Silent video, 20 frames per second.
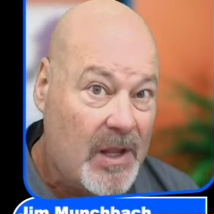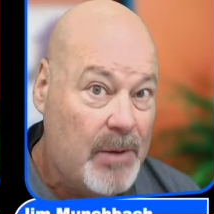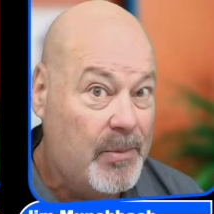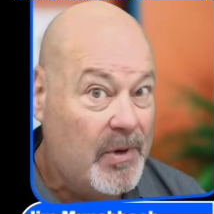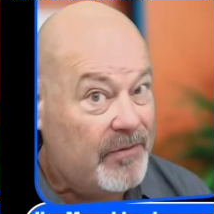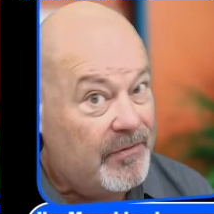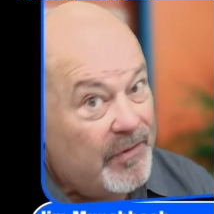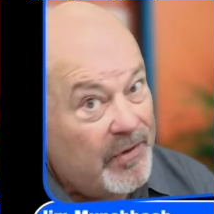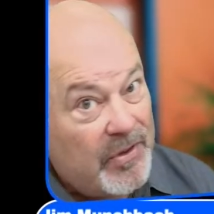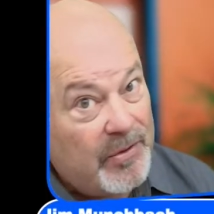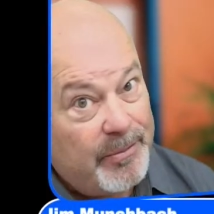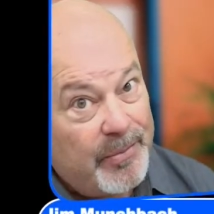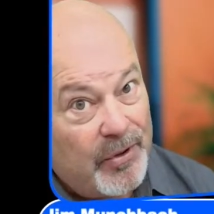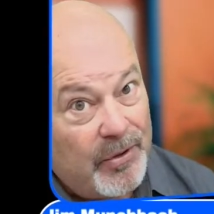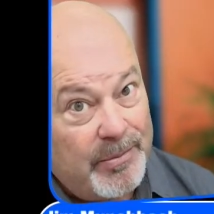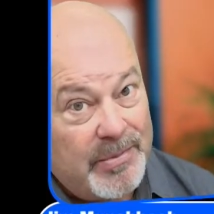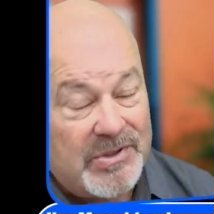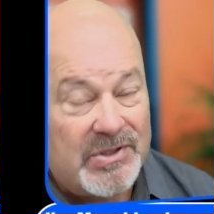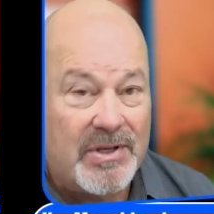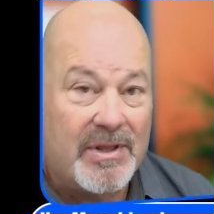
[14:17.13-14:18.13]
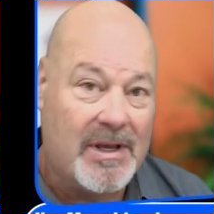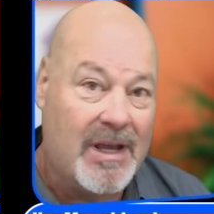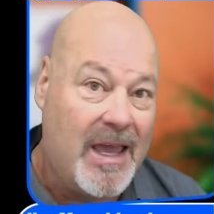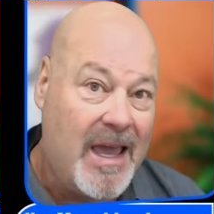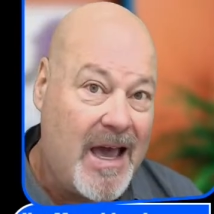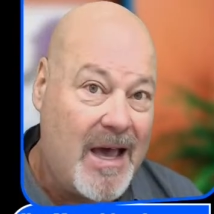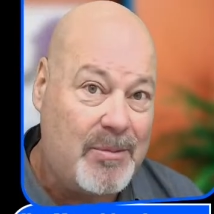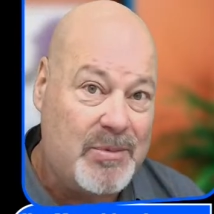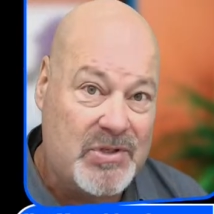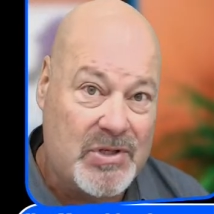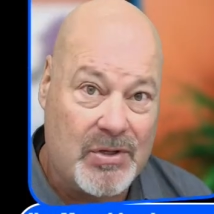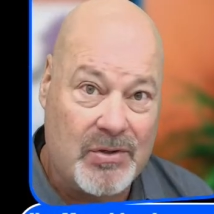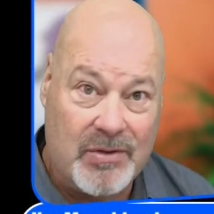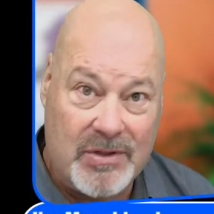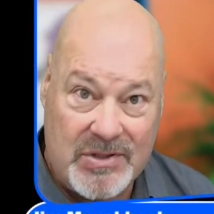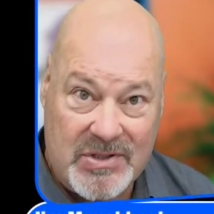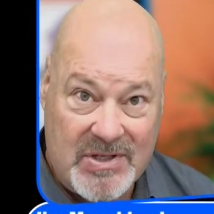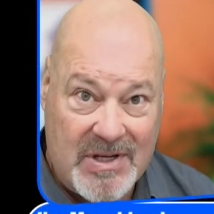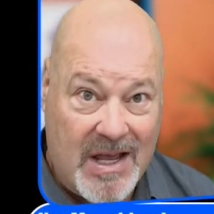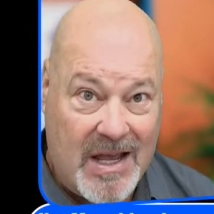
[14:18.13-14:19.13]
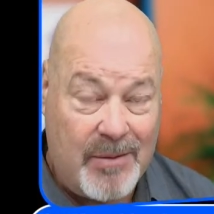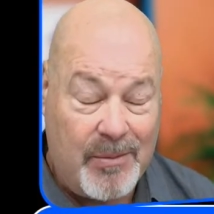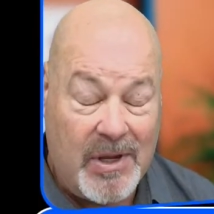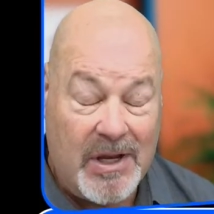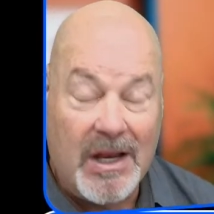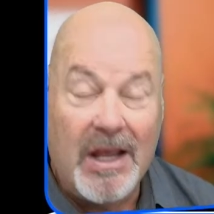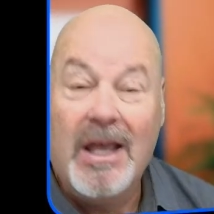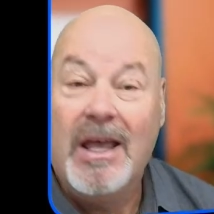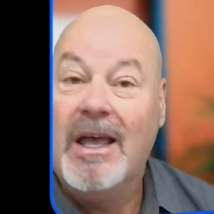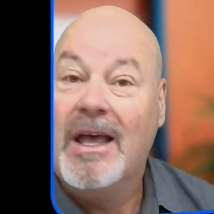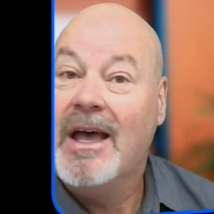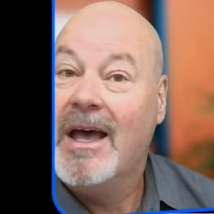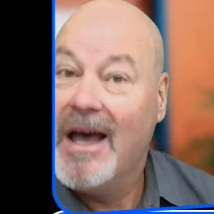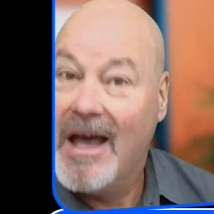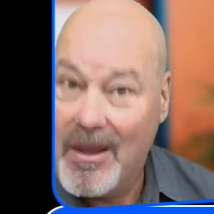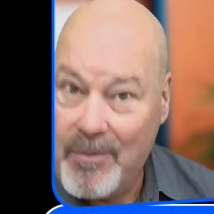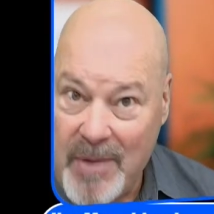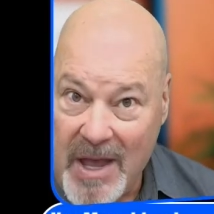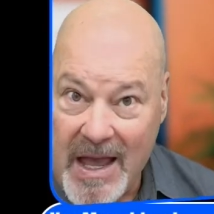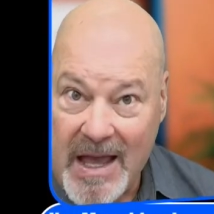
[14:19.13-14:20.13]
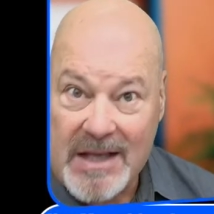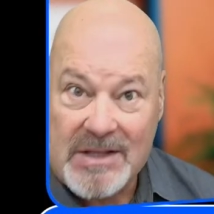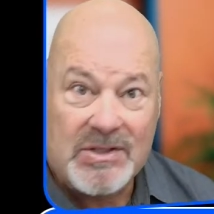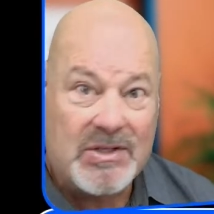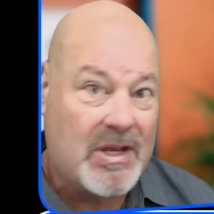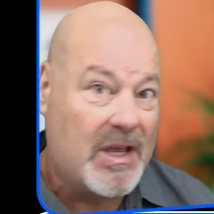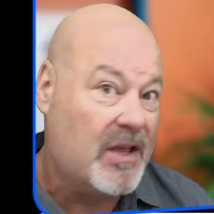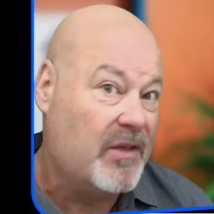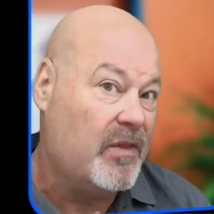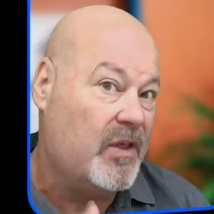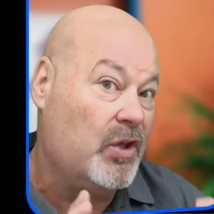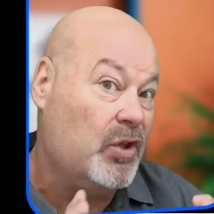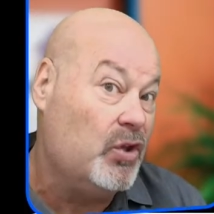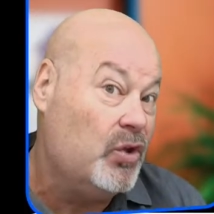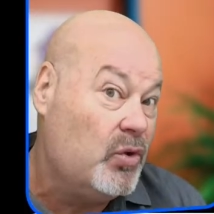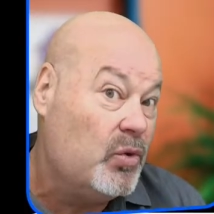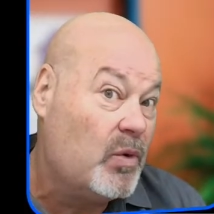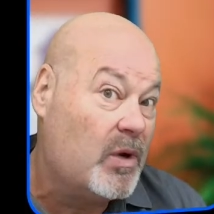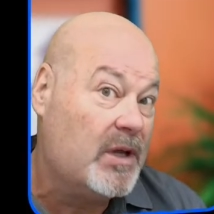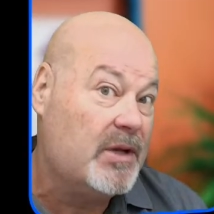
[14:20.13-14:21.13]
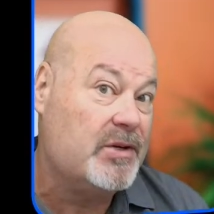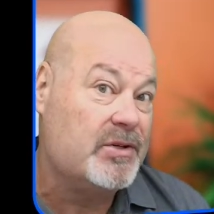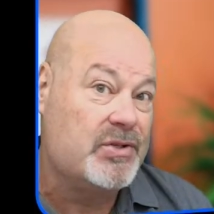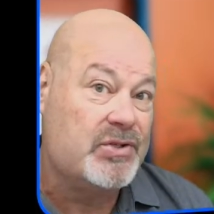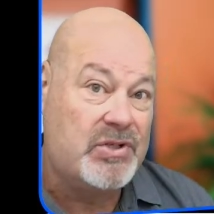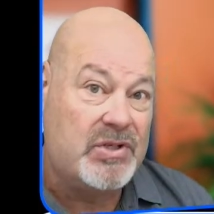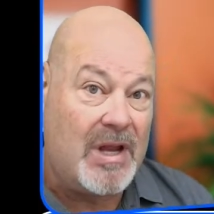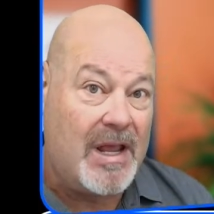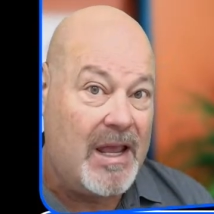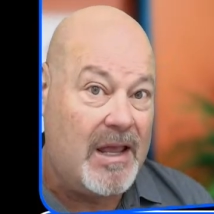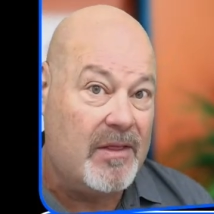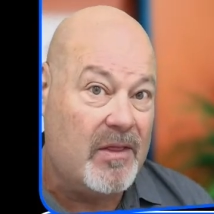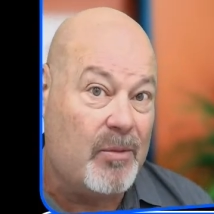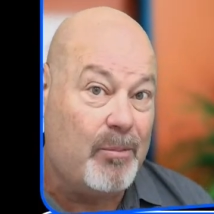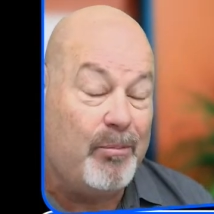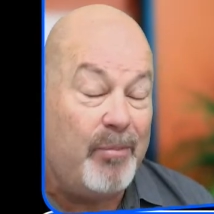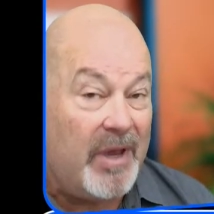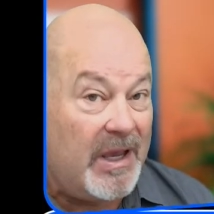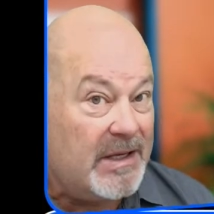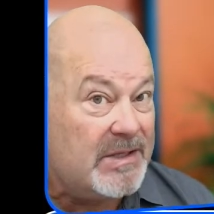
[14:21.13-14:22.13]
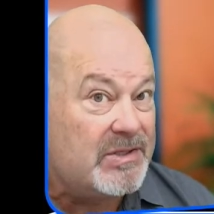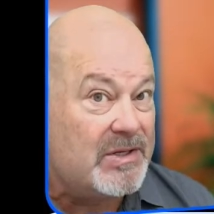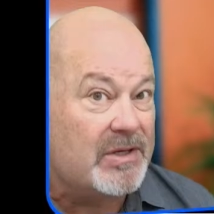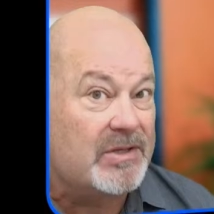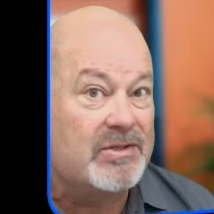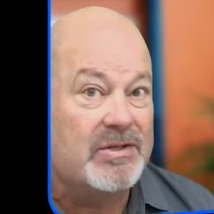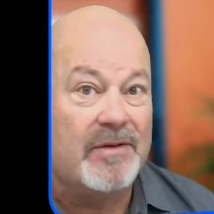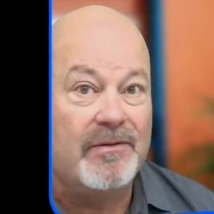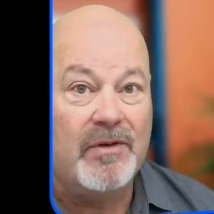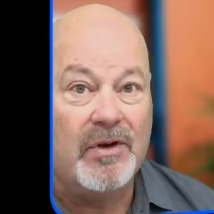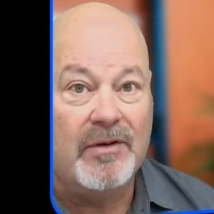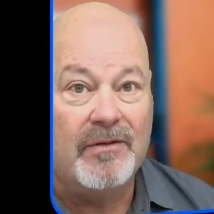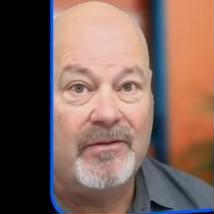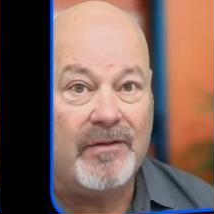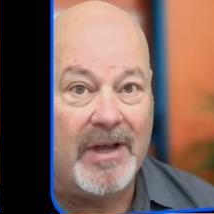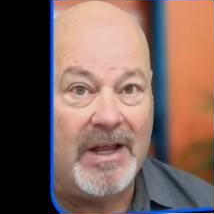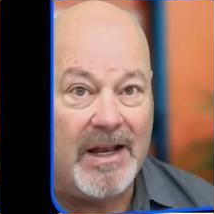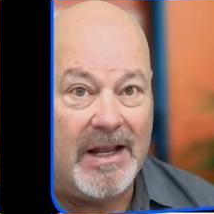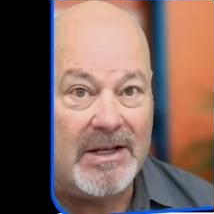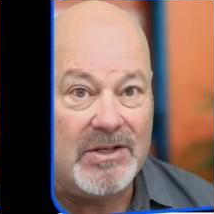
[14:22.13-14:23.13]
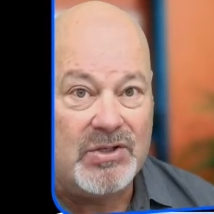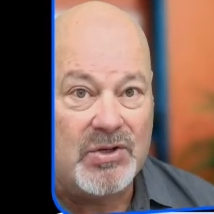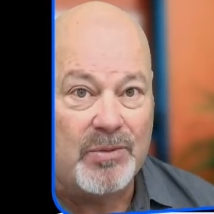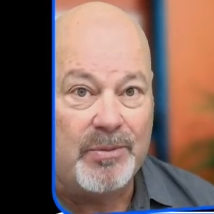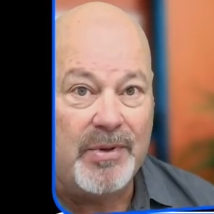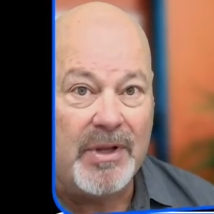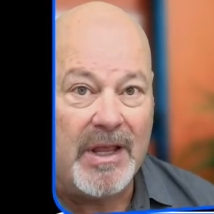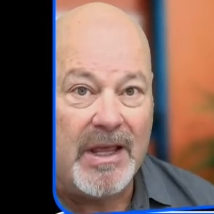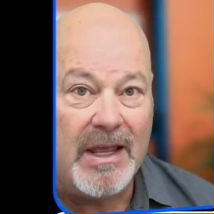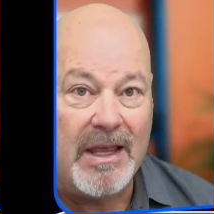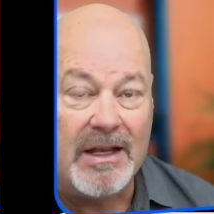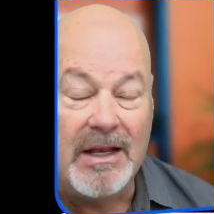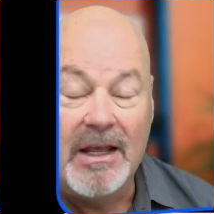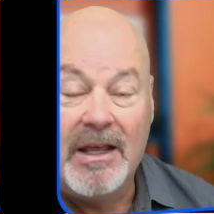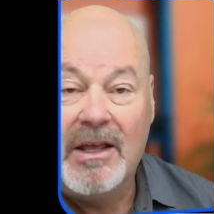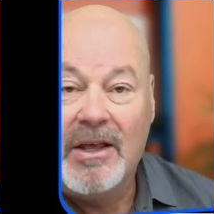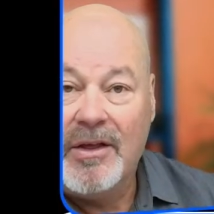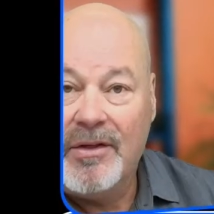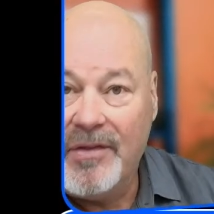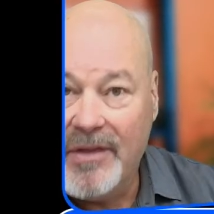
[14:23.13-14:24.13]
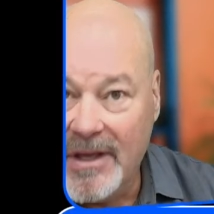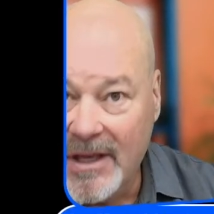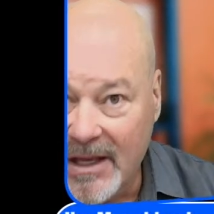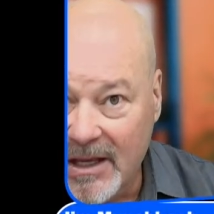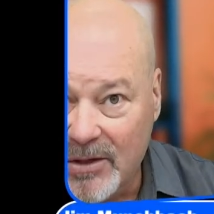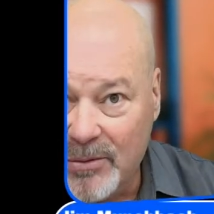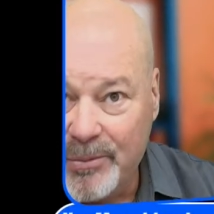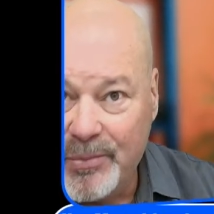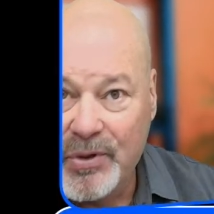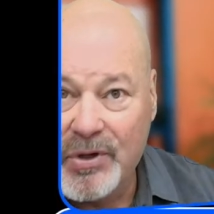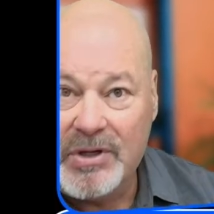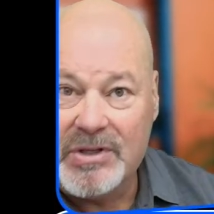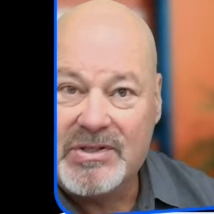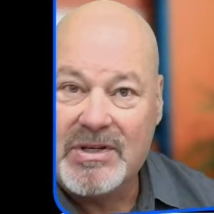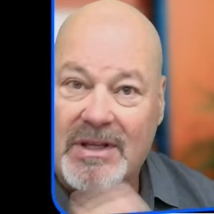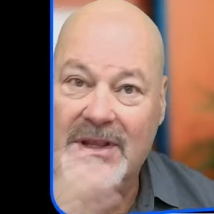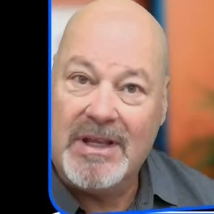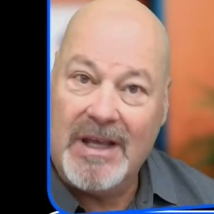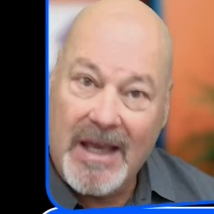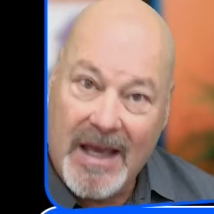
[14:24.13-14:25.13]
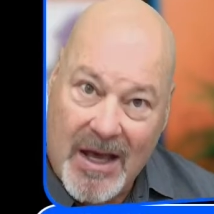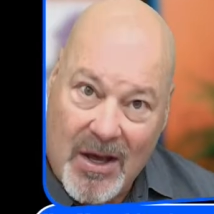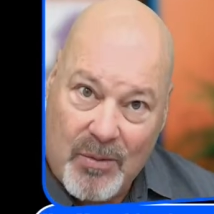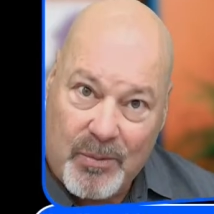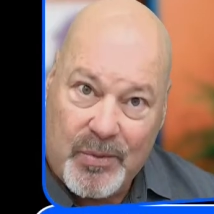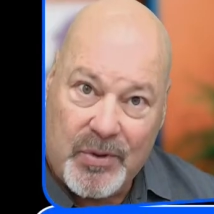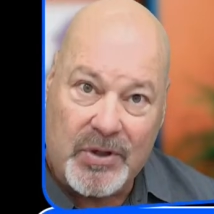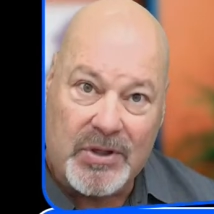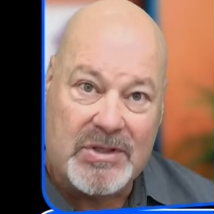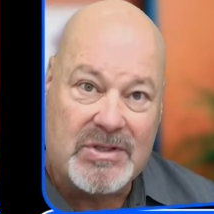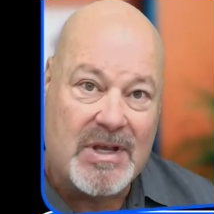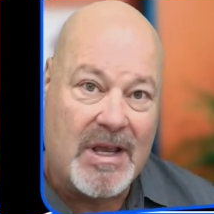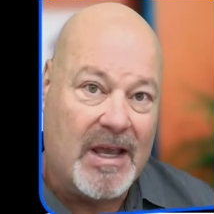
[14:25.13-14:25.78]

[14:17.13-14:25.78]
But for the purpose of the capstone assignment, I'm asking that you understand the basics of your financial plan, the inputs and the outputs.